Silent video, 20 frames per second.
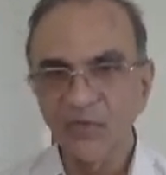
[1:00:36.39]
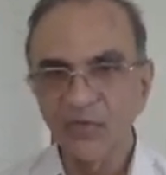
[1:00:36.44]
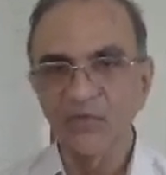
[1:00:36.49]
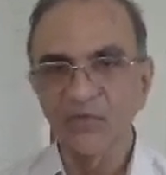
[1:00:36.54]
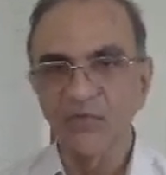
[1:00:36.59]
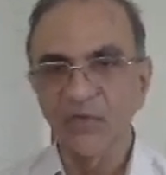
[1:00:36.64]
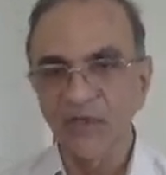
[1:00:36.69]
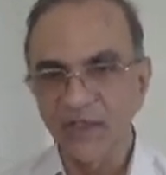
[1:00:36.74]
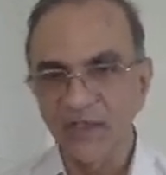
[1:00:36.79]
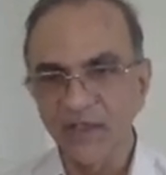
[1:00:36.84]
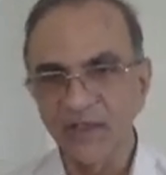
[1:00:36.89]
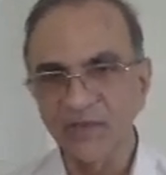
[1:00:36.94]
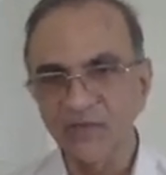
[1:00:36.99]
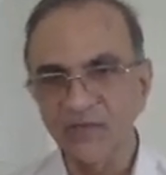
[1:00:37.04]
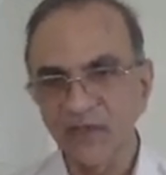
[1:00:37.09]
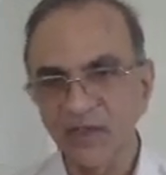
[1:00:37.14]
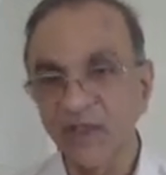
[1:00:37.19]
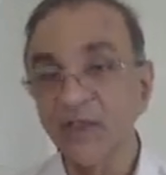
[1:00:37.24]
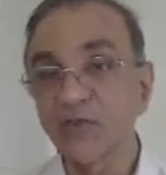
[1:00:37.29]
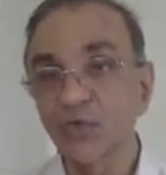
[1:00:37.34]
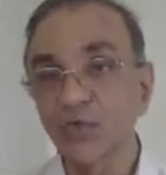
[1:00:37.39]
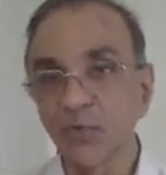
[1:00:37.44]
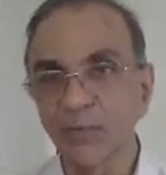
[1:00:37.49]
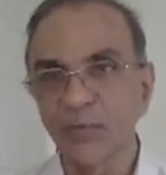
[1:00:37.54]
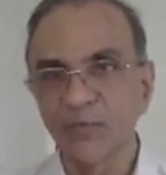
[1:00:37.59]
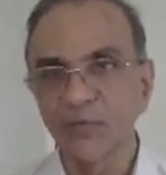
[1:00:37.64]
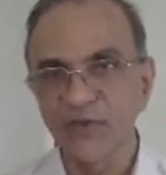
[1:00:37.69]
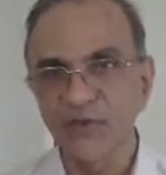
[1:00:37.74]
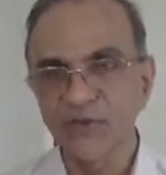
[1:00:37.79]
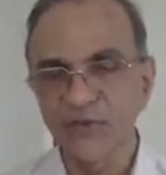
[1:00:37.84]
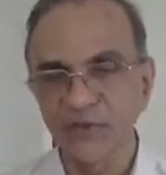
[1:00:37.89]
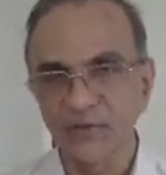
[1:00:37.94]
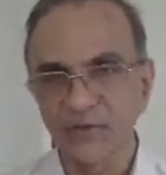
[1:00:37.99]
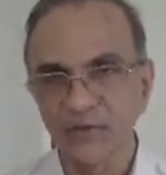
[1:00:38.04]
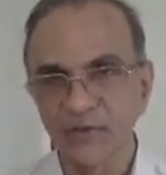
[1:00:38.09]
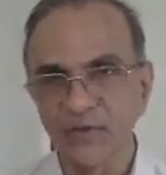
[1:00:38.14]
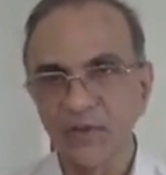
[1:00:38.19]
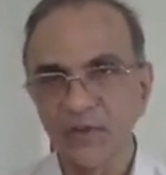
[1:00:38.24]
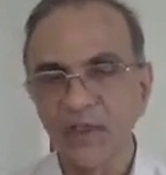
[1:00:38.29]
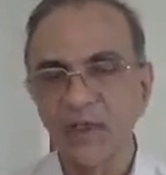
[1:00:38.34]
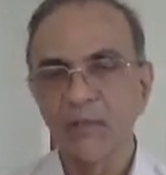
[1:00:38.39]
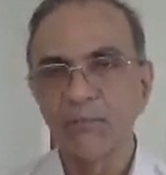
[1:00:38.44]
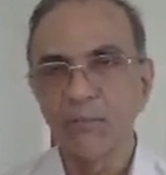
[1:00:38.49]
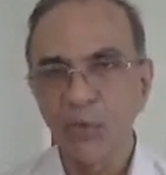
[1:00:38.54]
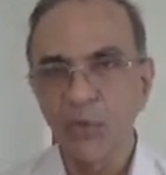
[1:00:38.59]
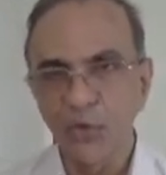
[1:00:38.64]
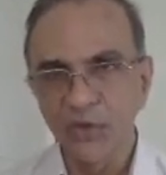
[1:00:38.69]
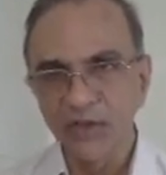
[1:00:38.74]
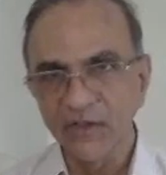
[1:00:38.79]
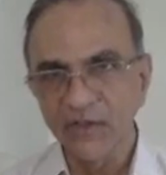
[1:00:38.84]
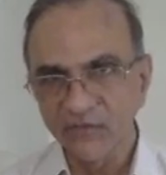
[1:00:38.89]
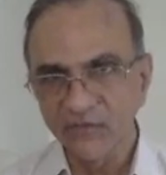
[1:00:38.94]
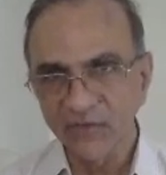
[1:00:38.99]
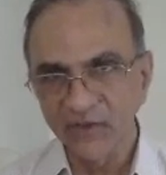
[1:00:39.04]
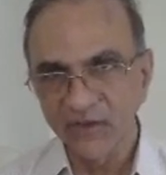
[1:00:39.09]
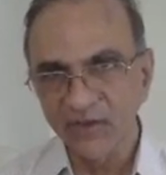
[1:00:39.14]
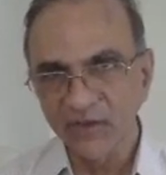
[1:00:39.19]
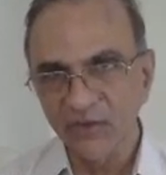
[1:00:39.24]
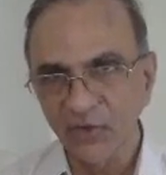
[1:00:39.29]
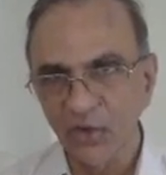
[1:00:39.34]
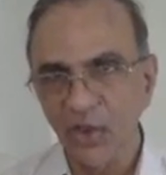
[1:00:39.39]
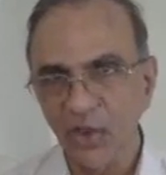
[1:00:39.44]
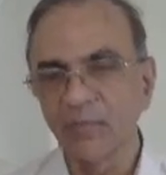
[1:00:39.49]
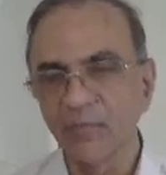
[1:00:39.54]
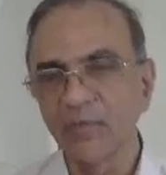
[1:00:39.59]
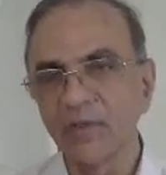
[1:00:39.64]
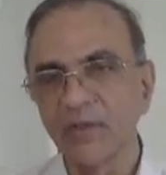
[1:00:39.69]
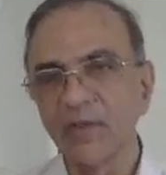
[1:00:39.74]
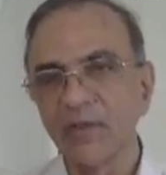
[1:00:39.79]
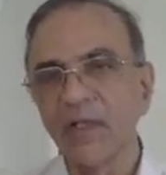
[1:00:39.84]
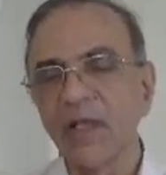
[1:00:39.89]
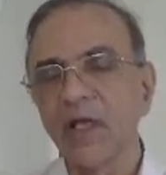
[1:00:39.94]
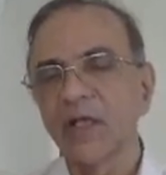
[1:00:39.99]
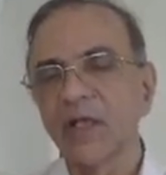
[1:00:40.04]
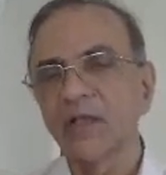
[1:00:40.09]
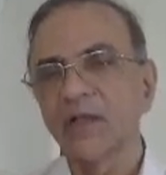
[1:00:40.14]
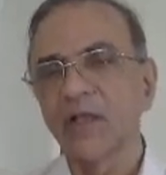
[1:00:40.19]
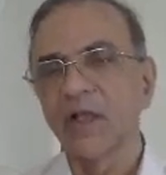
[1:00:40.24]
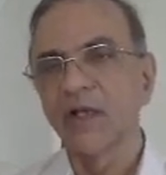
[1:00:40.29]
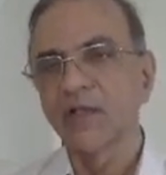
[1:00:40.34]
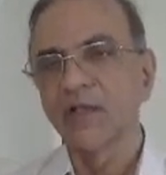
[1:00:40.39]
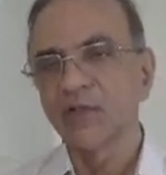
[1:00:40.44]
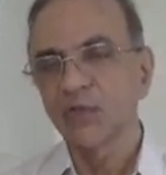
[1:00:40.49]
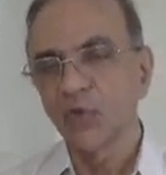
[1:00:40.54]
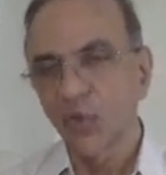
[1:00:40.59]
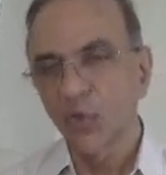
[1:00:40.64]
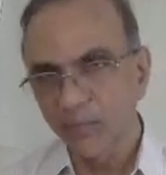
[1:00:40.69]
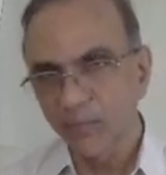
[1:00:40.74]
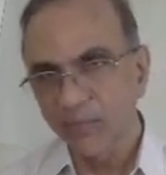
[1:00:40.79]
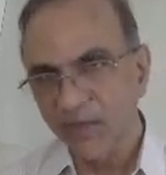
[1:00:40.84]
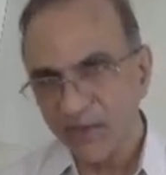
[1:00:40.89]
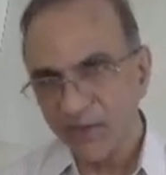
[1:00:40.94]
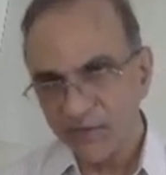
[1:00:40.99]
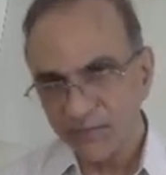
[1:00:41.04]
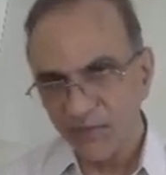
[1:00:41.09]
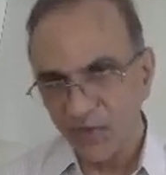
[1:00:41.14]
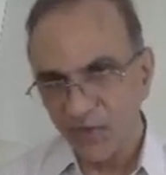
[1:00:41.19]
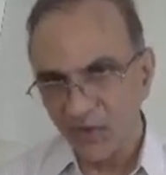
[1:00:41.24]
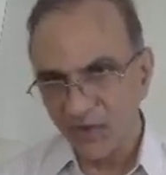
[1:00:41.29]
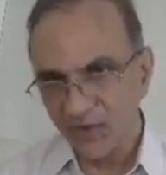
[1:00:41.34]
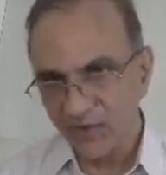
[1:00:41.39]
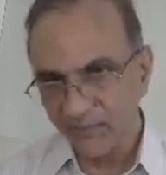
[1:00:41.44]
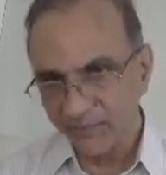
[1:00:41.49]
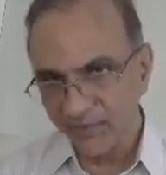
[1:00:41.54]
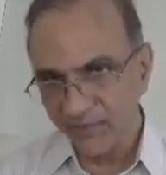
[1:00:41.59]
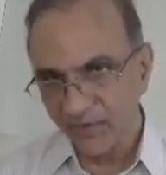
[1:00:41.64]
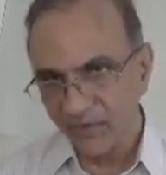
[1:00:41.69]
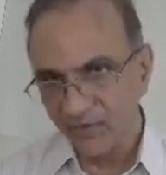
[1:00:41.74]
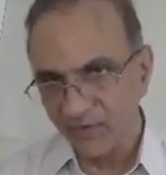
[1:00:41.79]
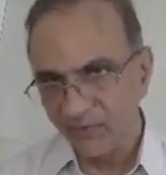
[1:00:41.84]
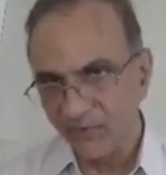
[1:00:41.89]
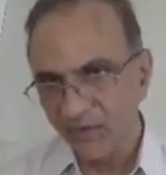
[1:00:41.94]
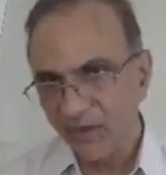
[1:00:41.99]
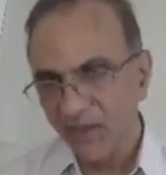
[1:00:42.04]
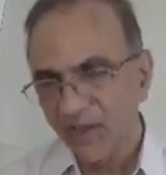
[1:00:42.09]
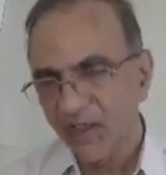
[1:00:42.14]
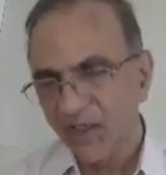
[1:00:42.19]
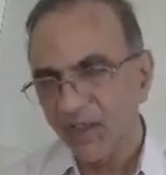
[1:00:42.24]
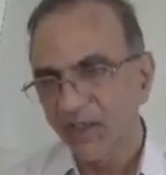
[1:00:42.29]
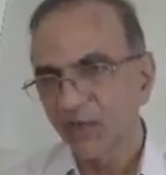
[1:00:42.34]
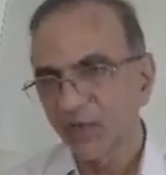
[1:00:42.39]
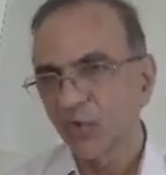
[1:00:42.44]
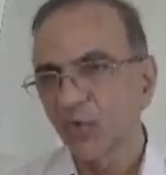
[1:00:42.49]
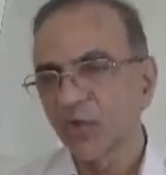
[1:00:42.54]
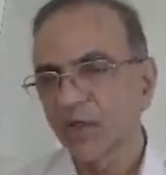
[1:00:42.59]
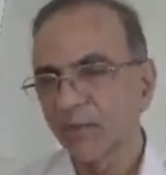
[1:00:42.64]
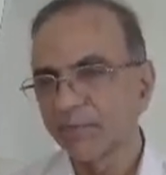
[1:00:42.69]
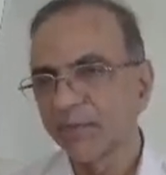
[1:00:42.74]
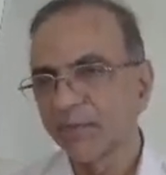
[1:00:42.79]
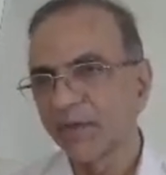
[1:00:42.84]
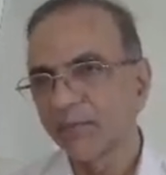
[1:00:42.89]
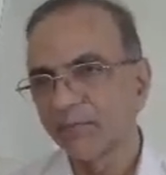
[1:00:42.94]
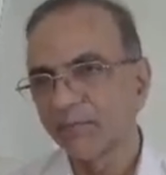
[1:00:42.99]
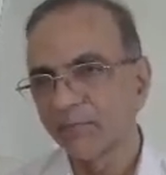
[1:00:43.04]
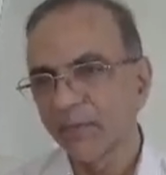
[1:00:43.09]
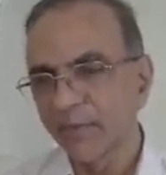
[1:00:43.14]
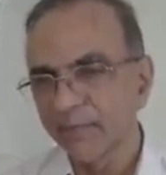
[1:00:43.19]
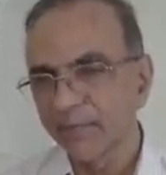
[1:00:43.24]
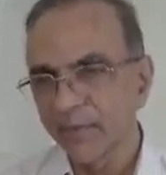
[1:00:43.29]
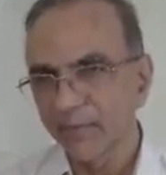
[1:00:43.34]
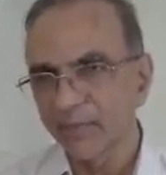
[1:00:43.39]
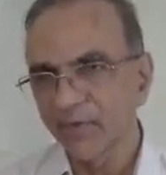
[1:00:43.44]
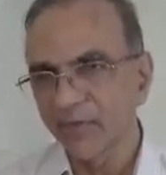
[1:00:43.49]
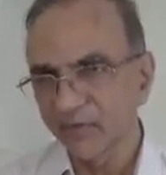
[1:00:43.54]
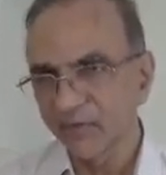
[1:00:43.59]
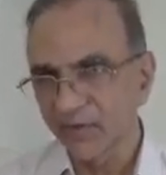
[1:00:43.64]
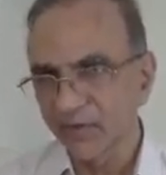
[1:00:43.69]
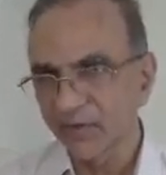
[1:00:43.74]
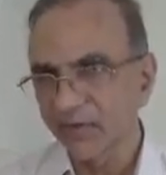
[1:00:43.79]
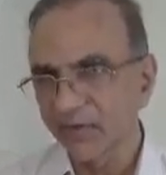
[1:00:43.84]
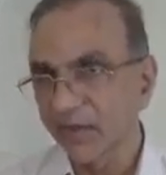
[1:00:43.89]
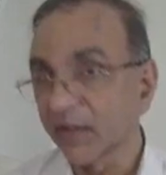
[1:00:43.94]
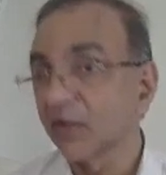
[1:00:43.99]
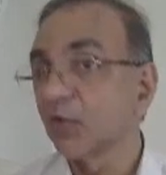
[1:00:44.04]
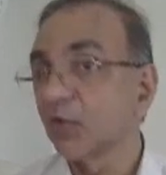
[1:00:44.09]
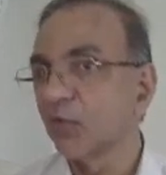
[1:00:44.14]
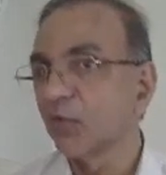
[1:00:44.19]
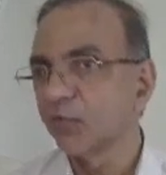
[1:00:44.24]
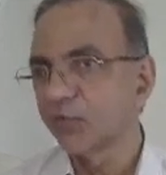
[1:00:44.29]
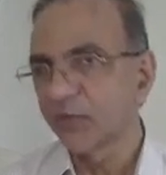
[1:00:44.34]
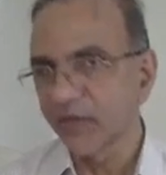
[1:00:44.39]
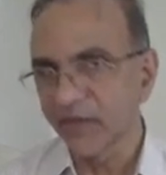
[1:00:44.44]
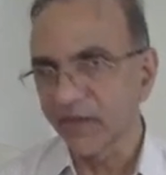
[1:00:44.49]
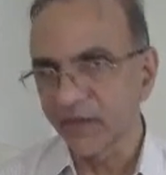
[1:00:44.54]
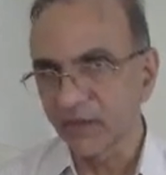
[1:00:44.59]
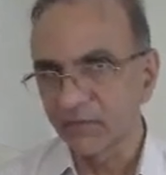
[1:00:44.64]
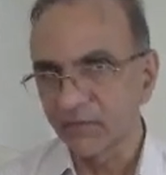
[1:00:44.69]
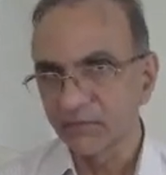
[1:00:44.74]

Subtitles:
of rickets is superficial. Bone density is normal. There is no brush border appearance. And though cupping may be present, there is no fraying.